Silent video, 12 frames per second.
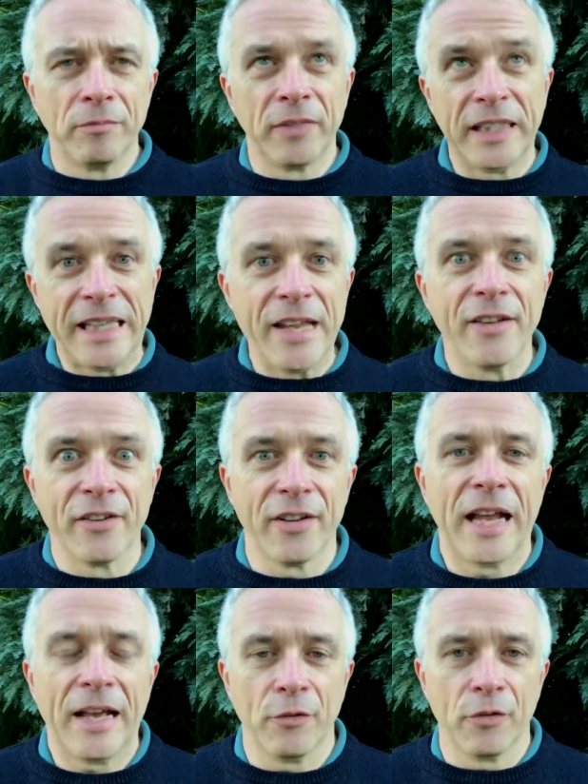the ins and
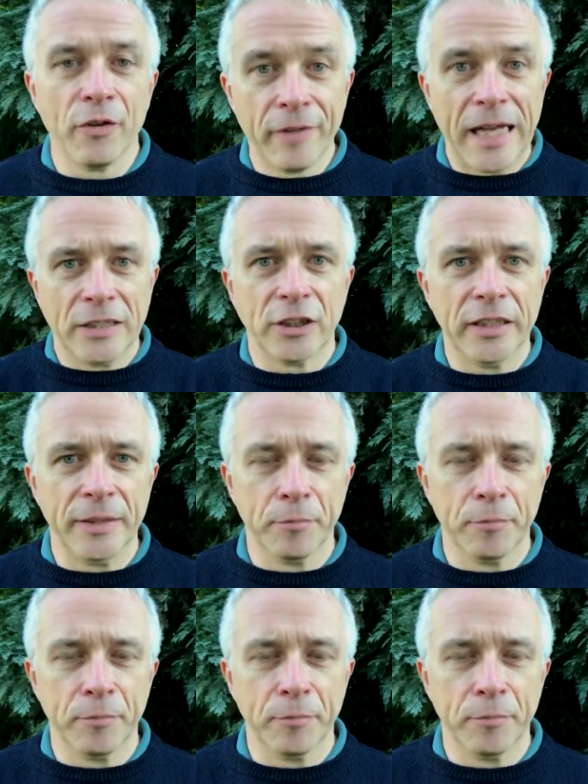outs of actually